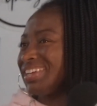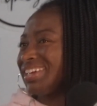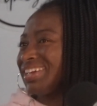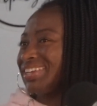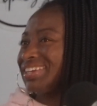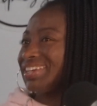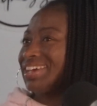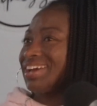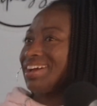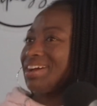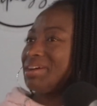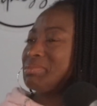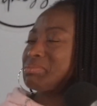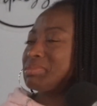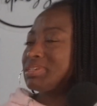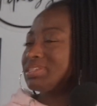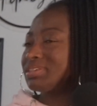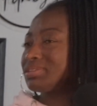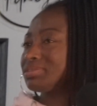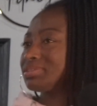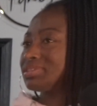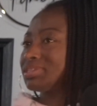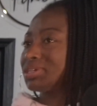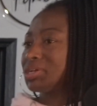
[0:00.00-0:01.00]
Like, nah, I'm
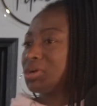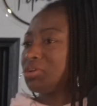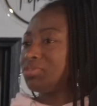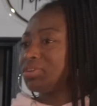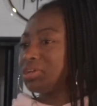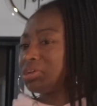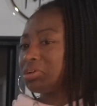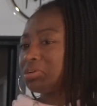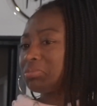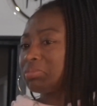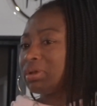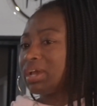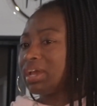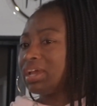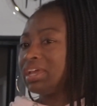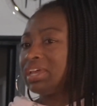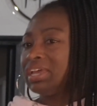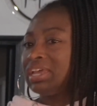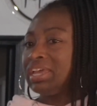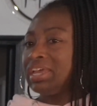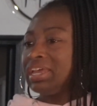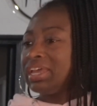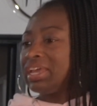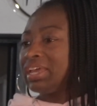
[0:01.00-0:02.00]
just going to stick over here to my
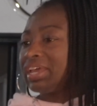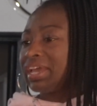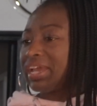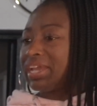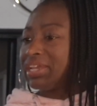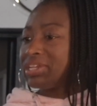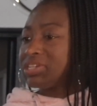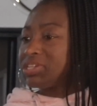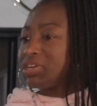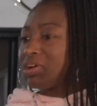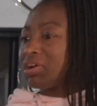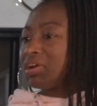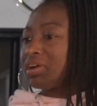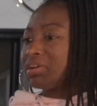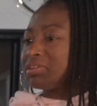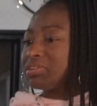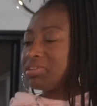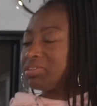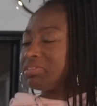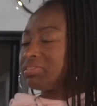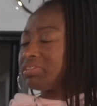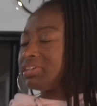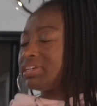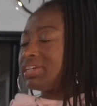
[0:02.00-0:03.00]
HR
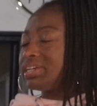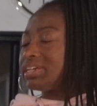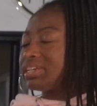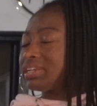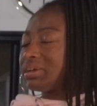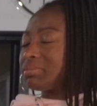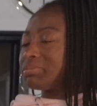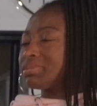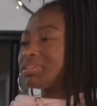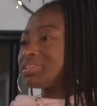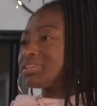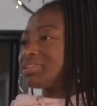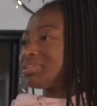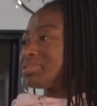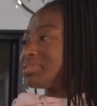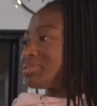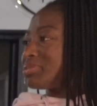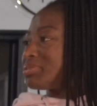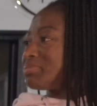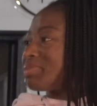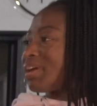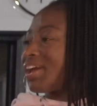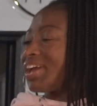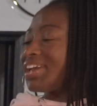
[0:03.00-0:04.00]
degree and I'm just going
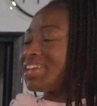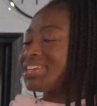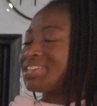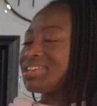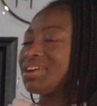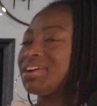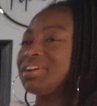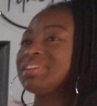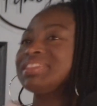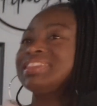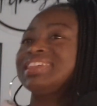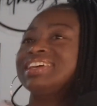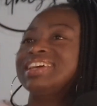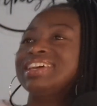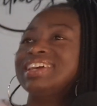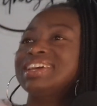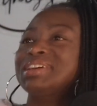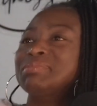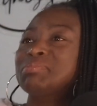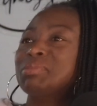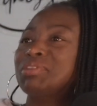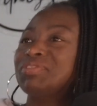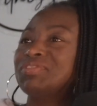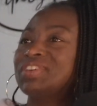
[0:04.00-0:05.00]
to do my HR
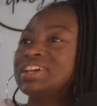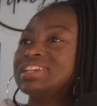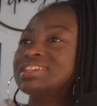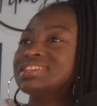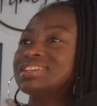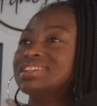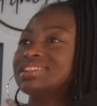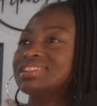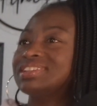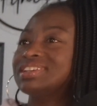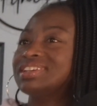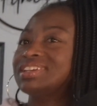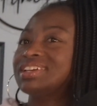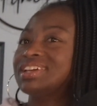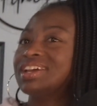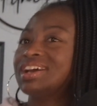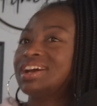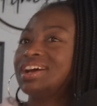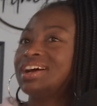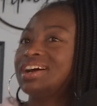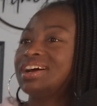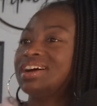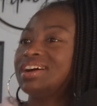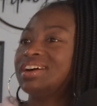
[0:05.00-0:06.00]
thing professionally.
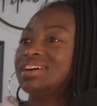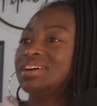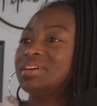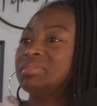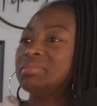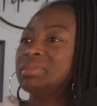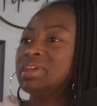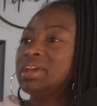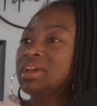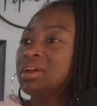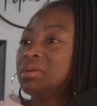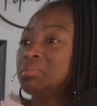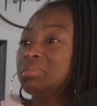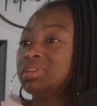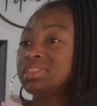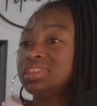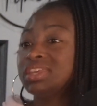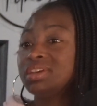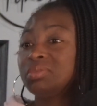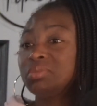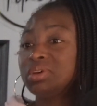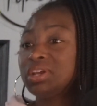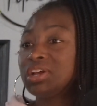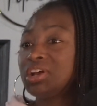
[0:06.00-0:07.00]
But
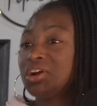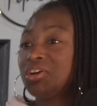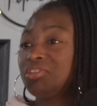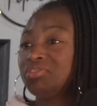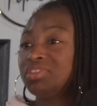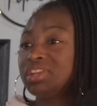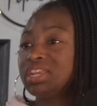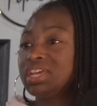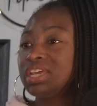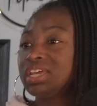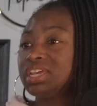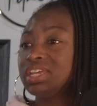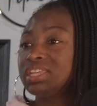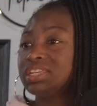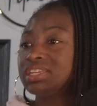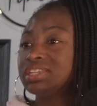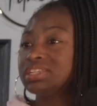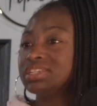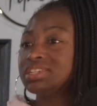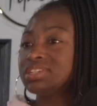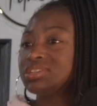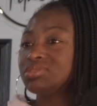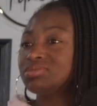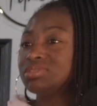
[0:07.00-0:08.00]
then when COVID
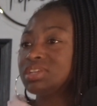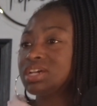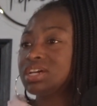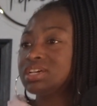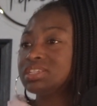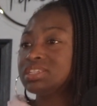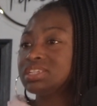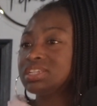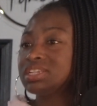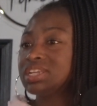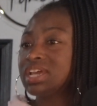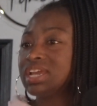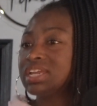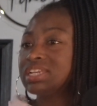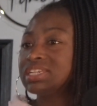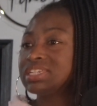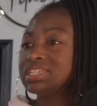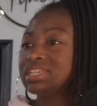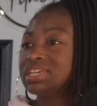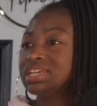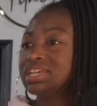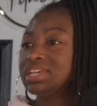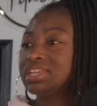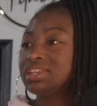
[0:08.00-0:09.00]
hit
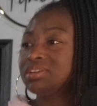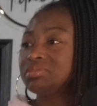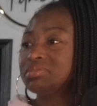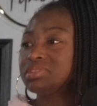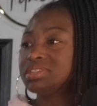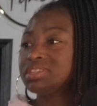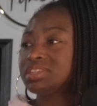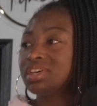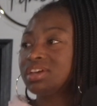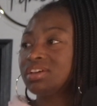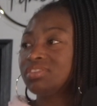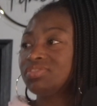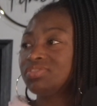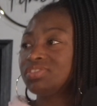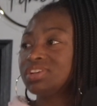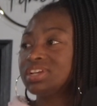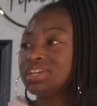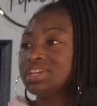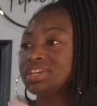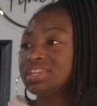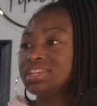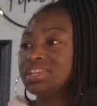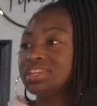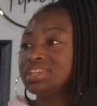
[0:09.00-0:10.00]
2019, it was like,
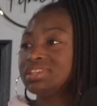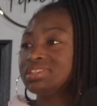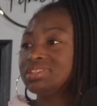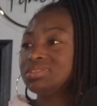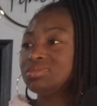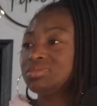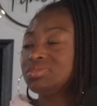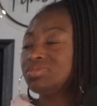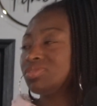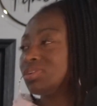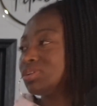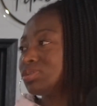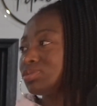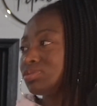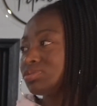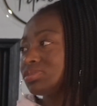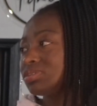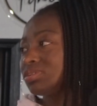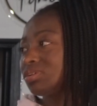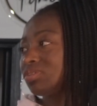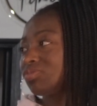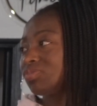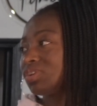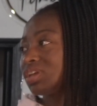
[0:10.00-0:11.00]
forget it. He's doing virtual
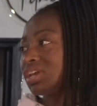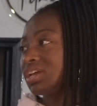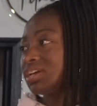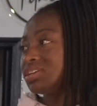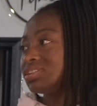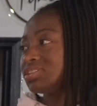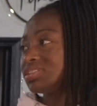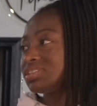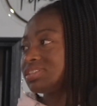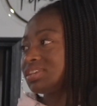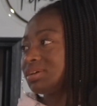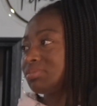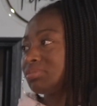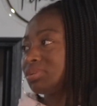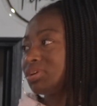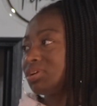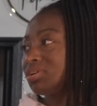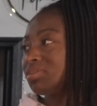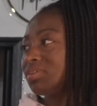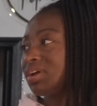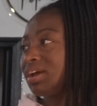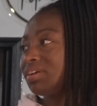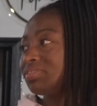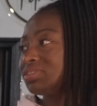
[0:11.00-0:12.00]
certifications. I'm going to
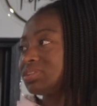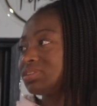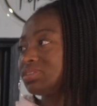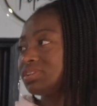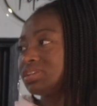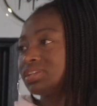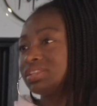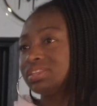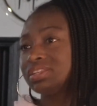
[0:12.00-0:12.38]
go after it.